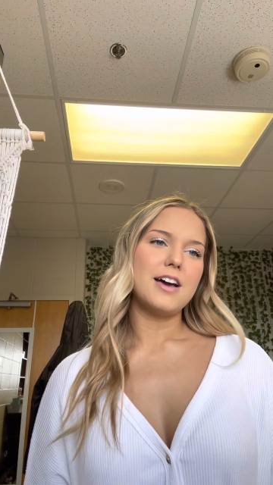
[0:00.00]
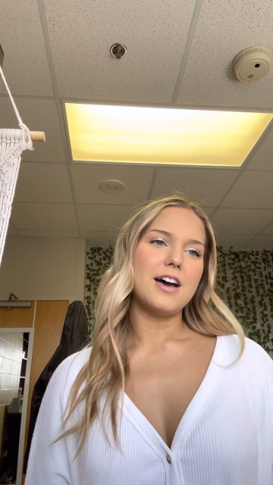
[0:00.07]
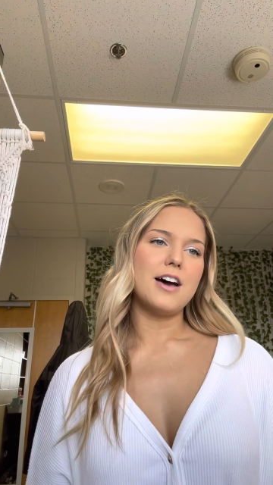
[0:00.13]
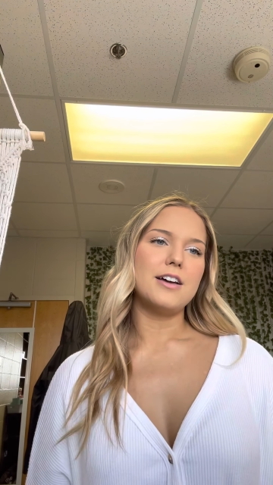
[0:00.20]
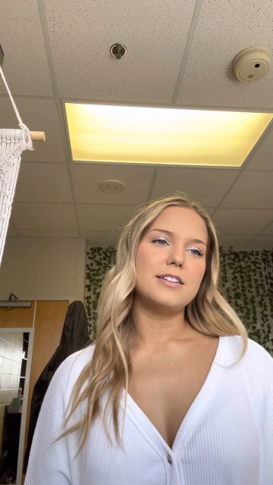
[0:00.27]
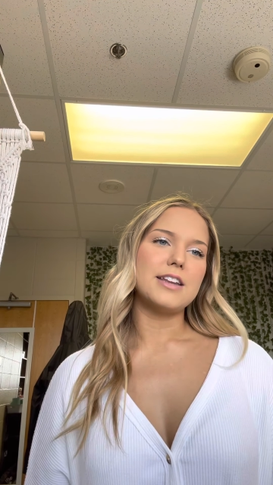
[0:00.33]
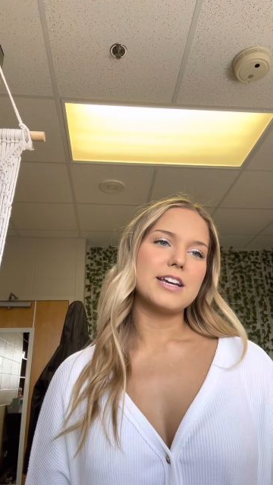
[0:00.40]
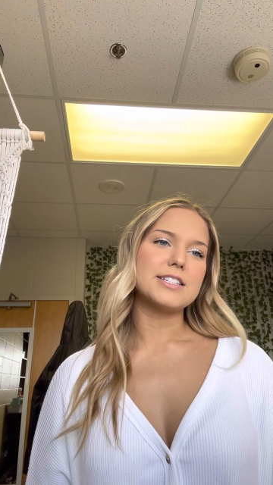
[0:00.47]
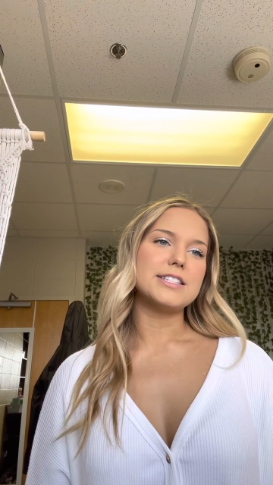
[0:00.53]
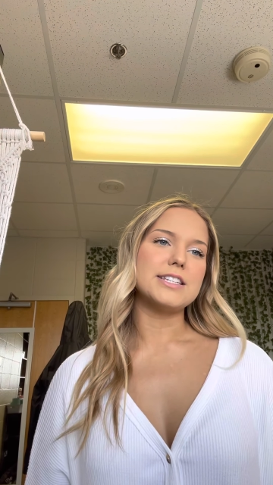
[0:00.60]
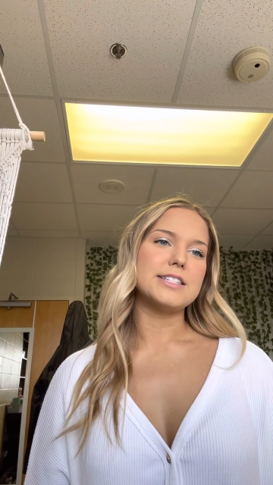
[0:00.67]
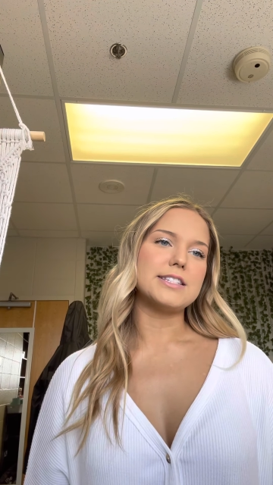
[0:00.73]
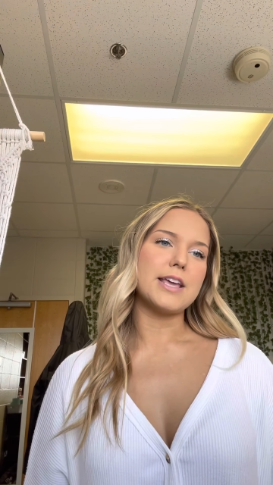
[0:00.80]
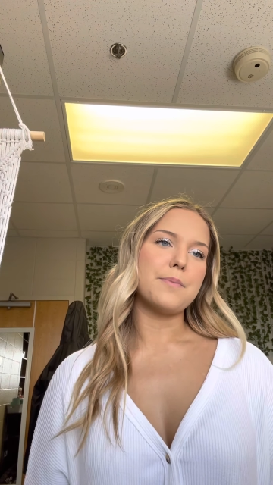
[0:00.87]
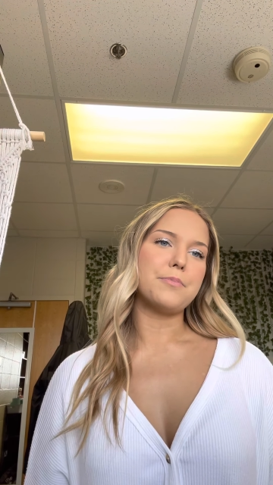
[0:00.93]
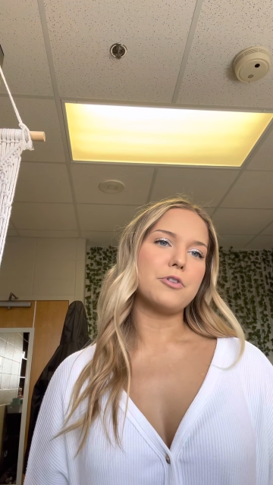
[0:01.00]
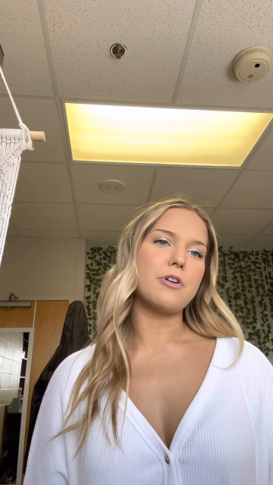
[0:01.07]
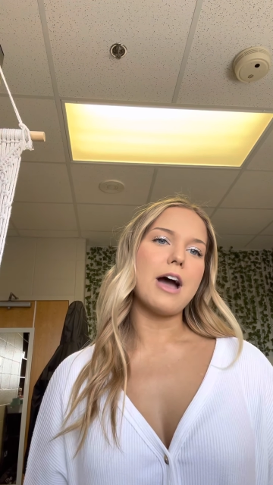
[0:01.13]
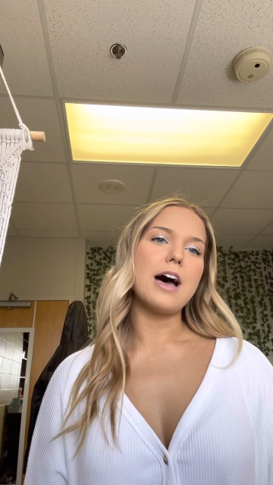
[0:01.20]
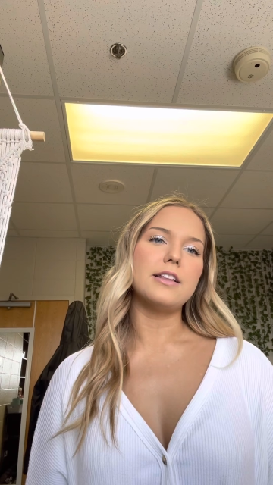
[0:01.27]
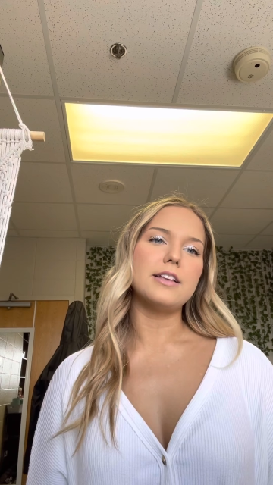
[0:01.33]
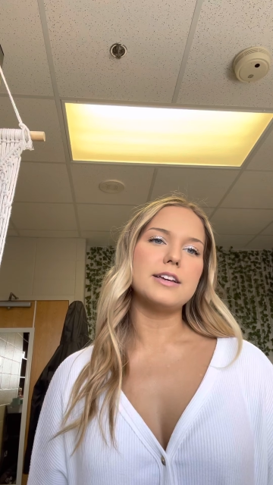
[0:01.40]
Next is
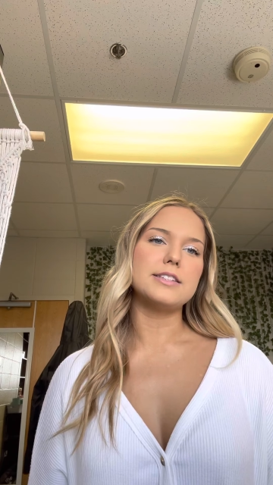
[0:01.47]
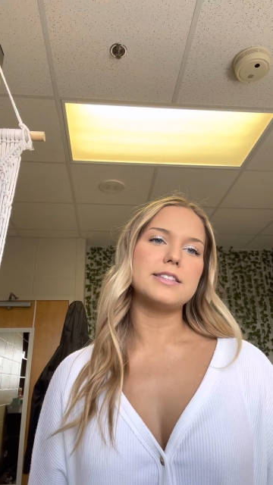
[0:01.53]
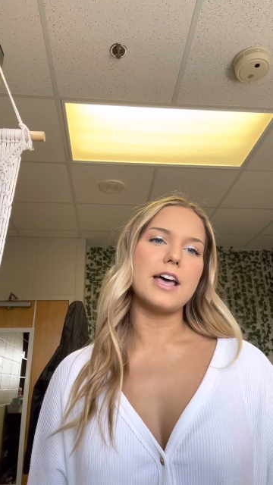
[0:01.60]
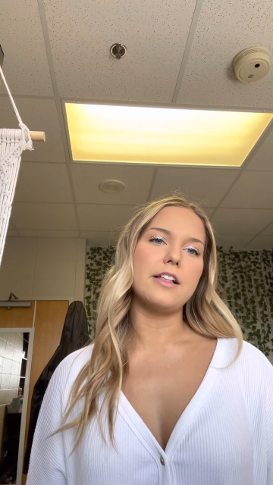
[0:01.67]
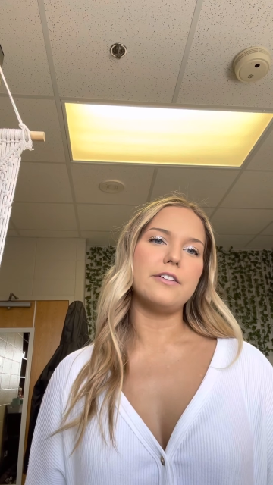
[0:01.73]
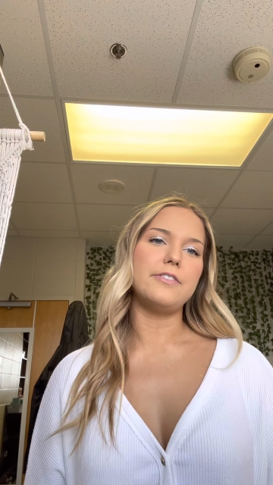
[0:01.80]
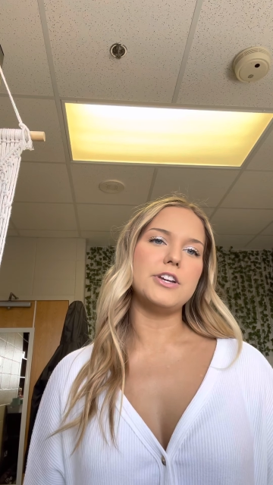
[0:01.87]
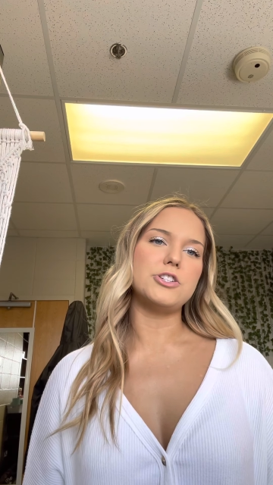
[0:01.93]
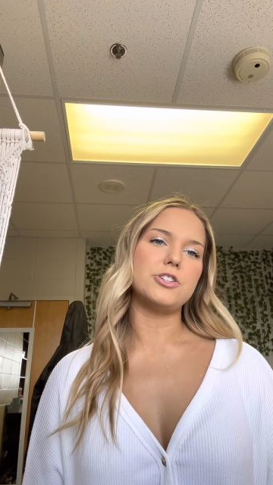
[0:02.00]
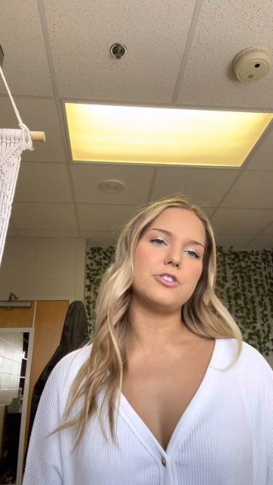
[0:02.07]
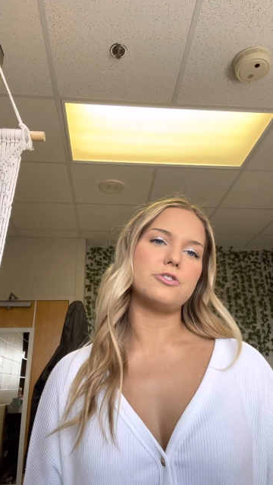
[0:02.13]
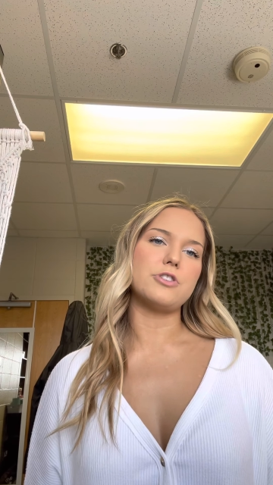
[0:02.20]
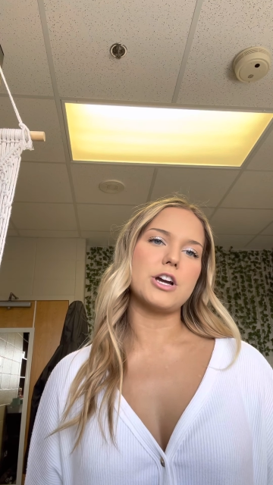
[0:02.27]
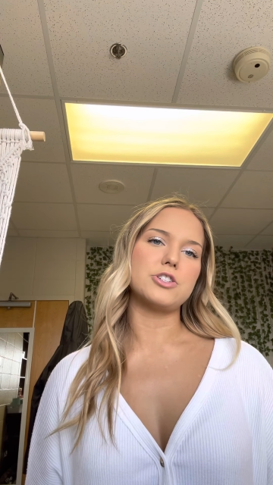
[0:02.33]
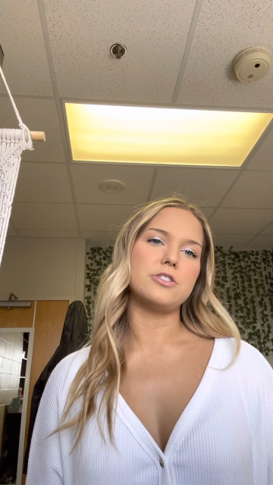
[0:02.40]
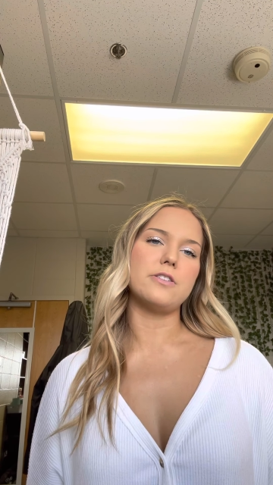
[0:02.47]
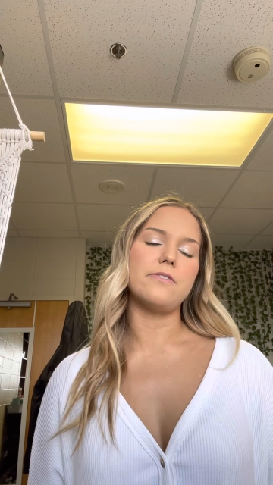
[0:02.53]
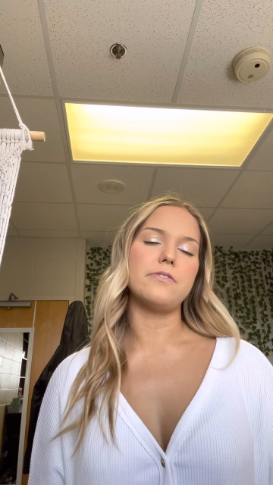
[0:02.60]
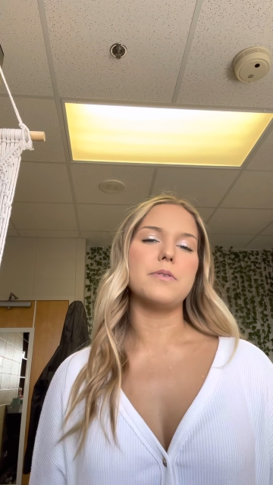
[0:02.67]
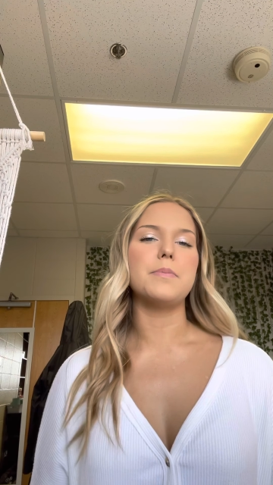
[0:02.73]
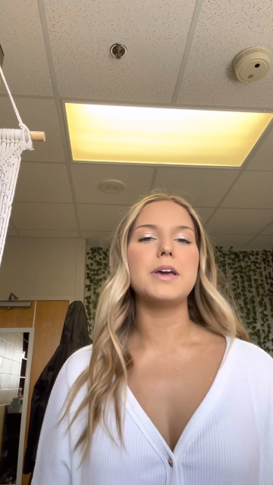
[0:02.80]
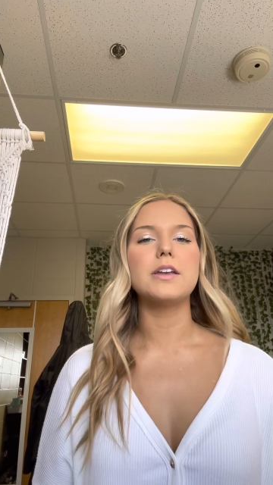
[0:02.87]
temporalis, elevation and traction
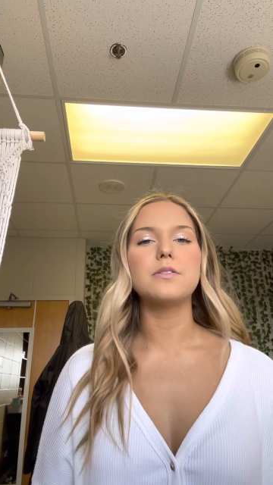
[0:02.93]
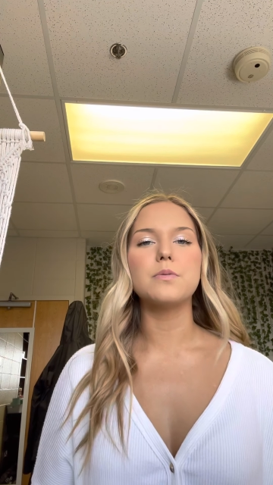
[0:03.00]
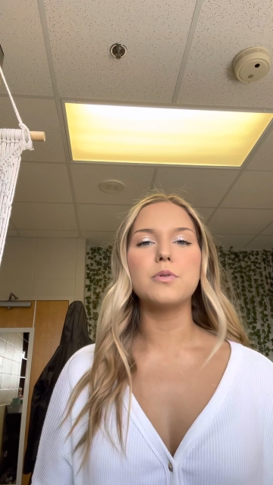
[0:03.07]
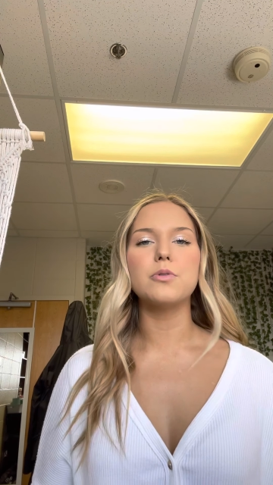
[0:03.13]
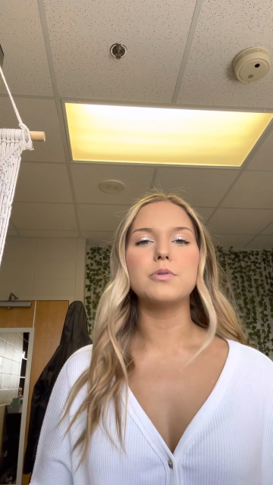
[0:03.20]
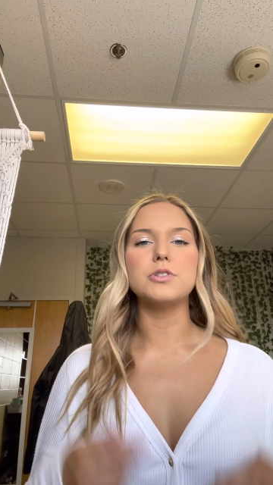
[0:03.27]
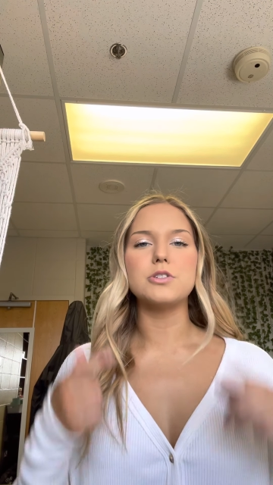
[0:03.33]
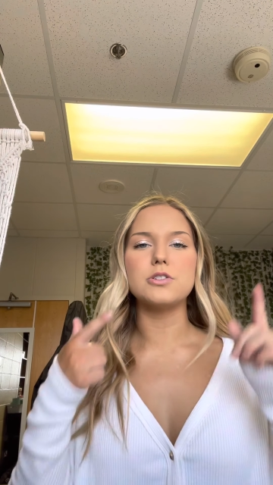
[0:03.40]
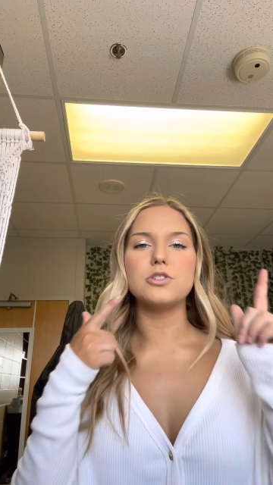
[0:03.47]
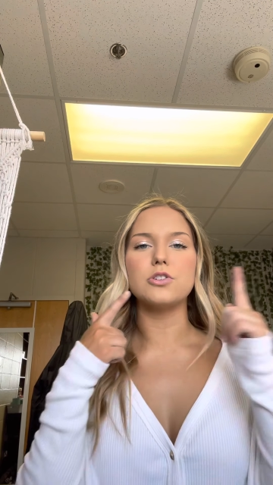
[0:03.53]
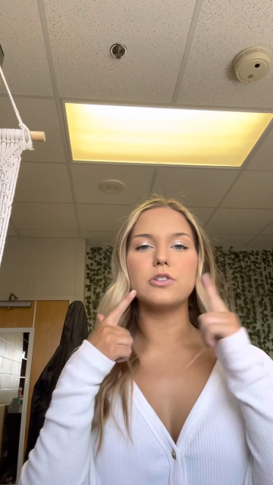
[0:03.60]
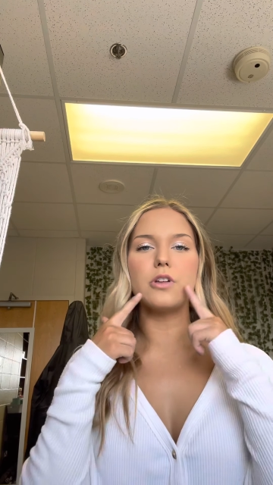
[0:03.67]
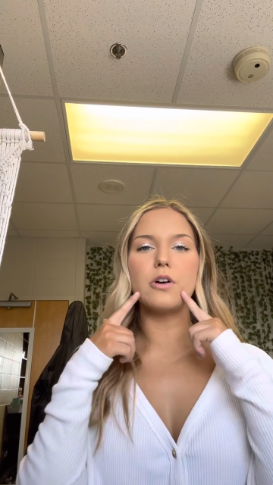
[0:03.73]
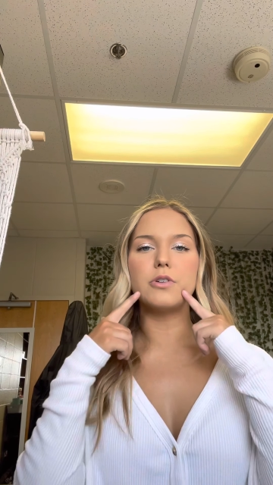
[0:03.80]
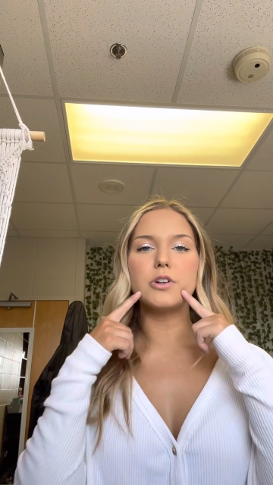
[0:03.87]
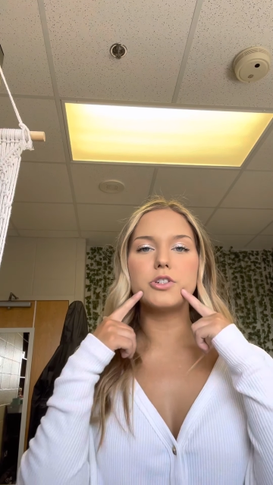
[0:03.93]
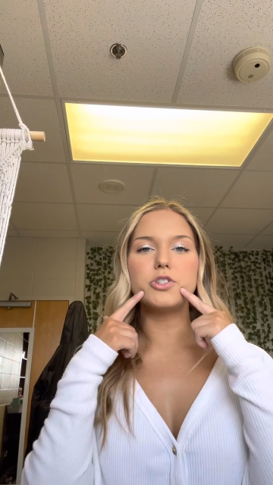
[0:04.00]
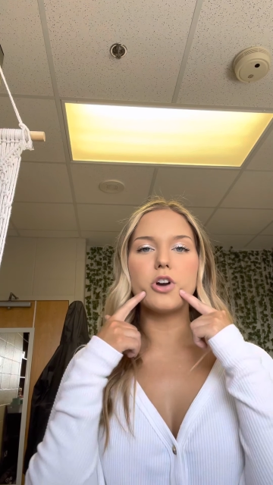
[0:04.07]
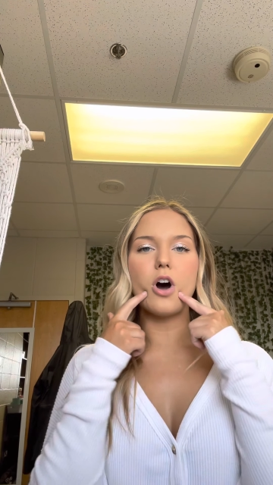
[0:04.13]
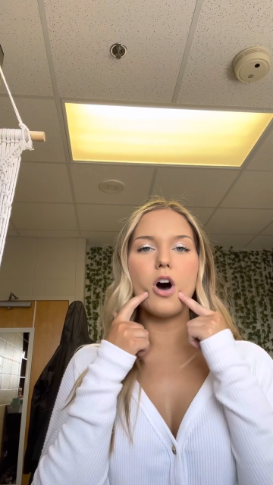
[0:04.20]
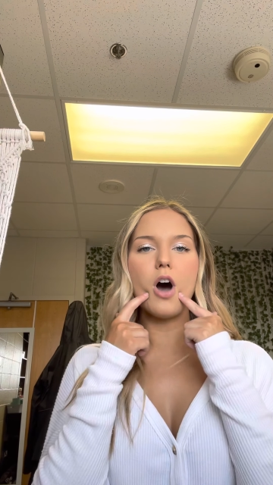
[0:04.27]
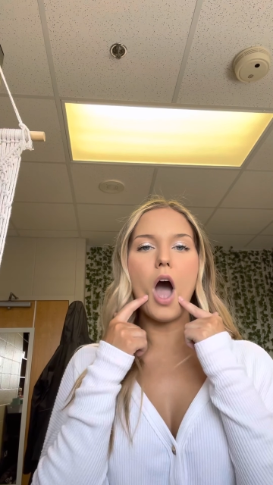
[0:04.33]
of the mandible, which is your lower jaw.